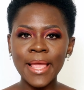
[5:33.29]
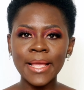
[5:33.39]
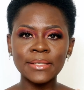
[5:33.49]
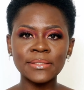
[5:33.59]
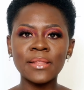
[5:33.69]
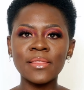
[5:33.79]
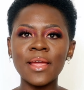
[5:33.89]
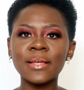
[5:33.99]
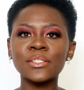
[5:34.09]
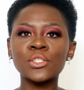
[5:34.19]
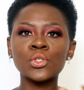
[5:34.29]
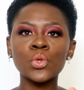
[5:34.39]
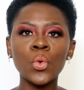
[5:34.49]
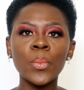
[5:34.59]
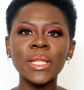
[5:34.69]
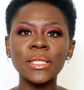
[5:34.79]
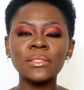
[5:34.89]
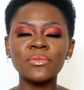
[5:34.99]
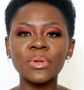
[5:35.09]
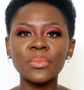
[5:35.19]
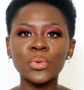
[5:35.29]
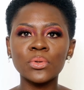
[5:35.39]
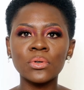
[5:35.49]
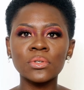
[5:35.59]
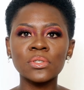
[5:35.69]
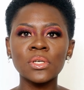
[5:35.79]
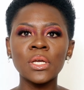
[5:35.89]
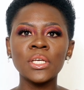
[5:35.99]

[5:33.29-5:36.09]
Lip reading: Like I said, there are so many different products.